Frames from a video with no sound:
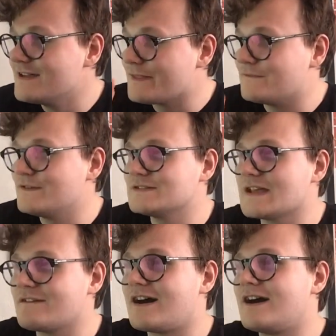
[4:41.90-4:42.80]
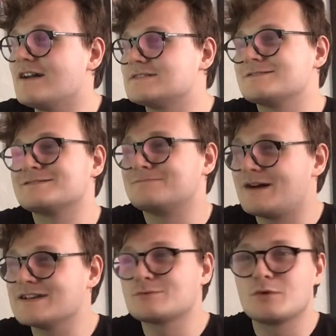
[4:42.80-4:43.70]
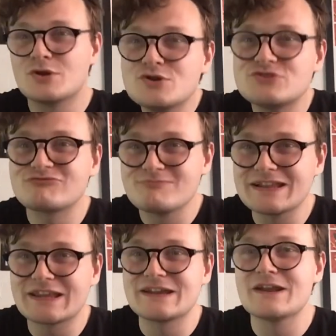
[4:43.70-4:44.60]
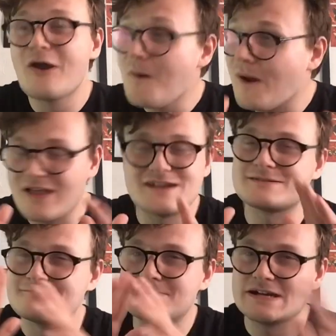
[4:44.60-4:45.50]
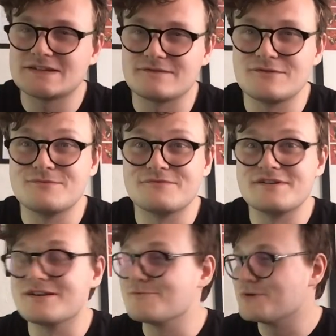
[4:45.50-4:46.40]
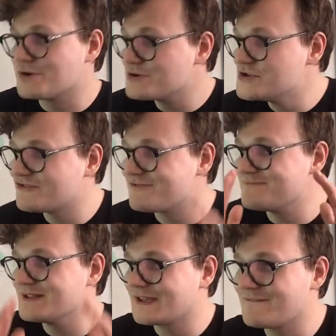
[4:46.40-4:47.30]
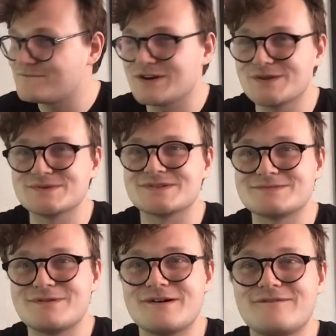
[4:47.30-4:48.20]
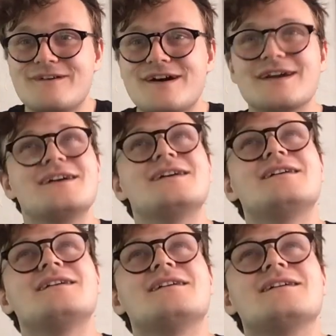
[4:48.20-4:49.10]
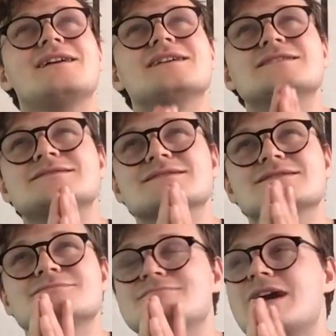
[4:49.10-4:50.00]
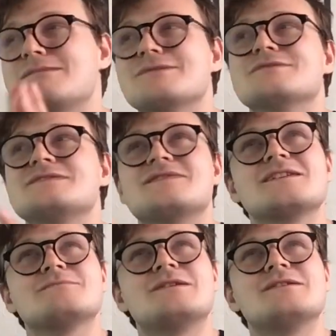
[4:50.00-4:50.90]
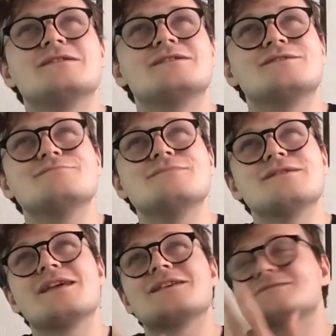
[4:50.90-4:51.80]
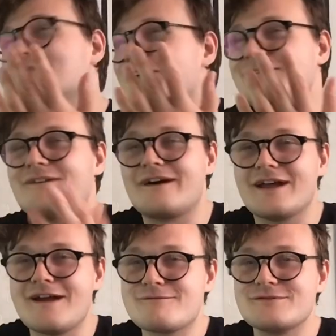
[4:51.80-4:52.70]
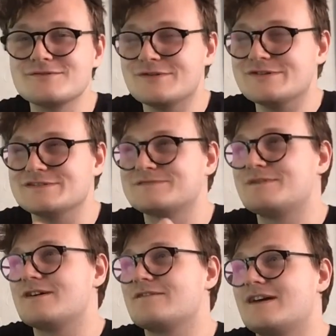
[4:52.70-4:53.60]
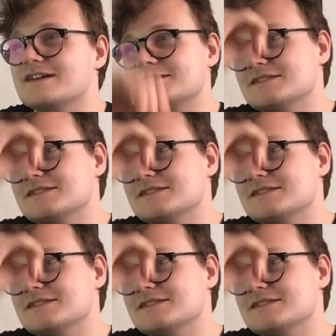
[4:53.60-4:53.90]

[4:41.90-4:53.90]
the first ever artist to surpass 100 million. That is a massive number, isn't it? 100 million followers on Spotify. That is just mind-blowing to think about. Spotify. Everyone uses Spotify to